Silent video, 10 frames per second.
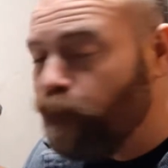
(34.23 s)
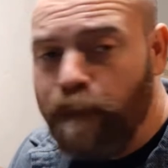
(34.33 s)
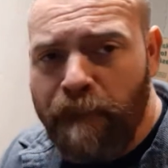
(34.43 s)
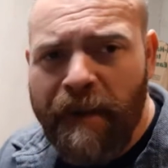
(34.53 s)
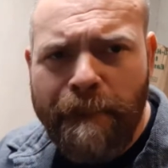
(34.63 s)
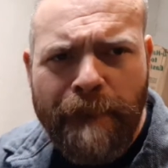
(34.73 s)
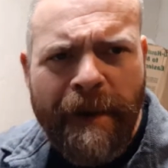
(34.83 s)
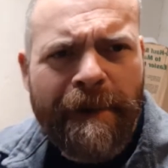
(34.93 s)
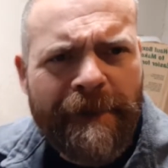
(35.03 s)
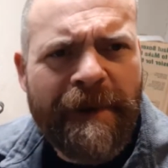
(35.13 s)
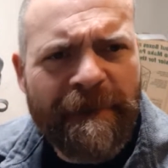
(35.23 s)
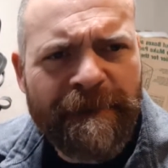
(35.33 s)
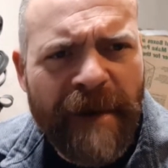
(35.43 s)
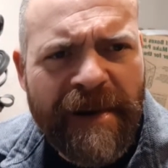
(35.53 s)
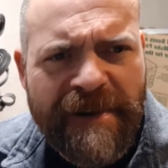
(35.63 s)
But apparently it
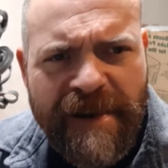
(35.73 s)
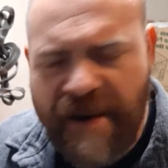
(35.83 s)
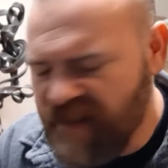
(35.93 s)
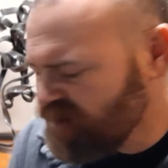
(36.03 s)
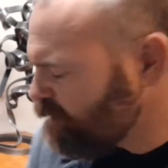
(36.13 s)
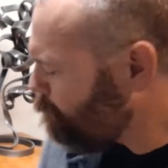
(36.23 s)
fucking does.